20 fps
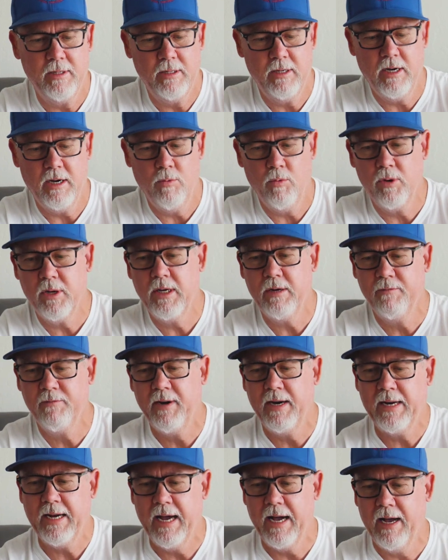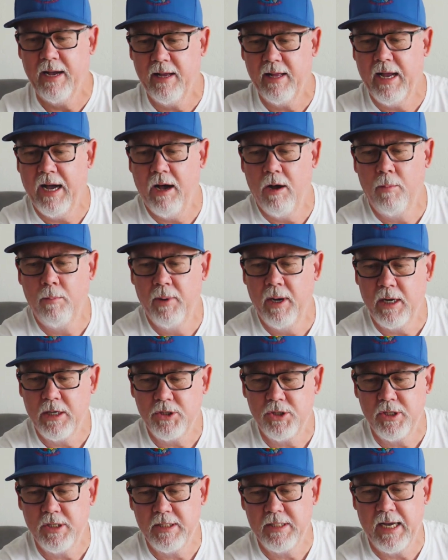uh, we're gonna find out how
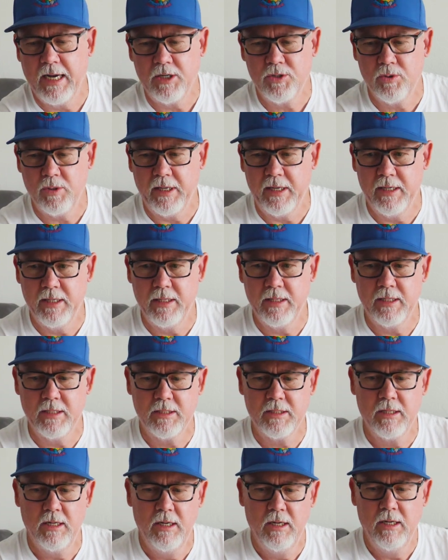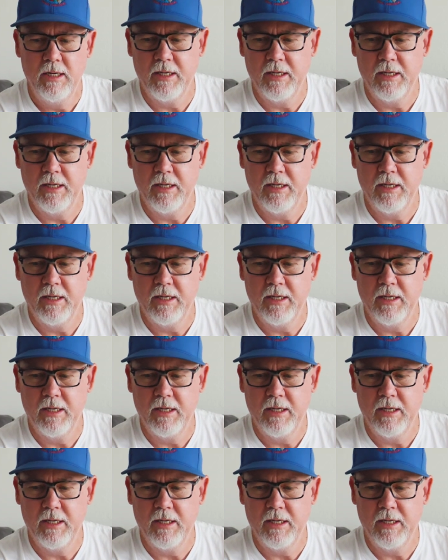much is actually in this,